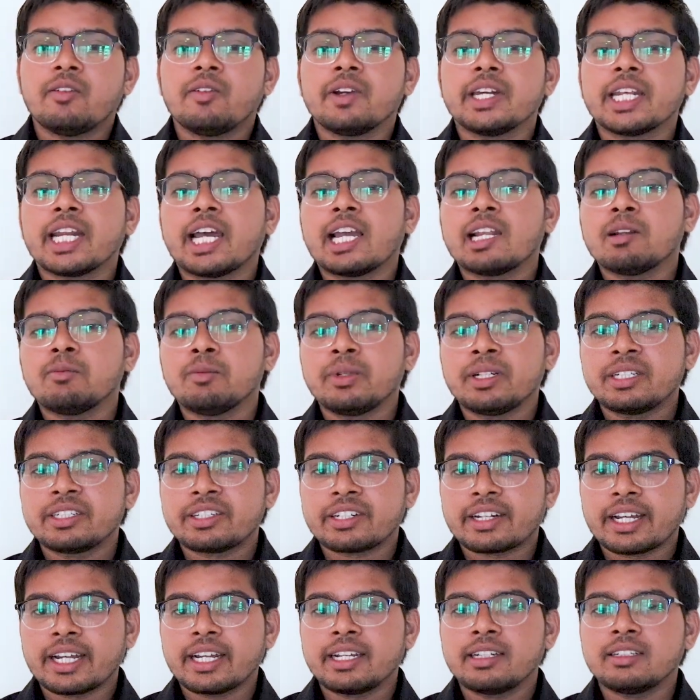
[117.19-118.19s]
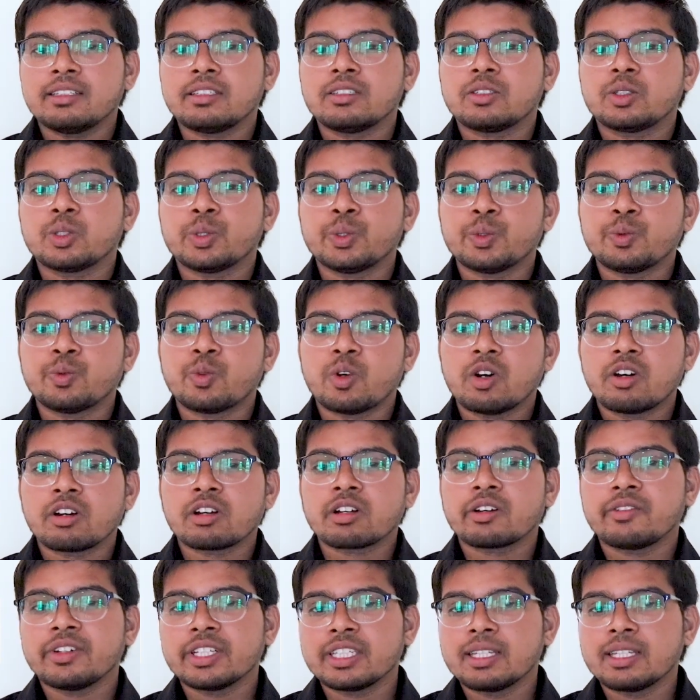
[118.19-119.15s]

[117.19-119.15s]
where I'll be trying to work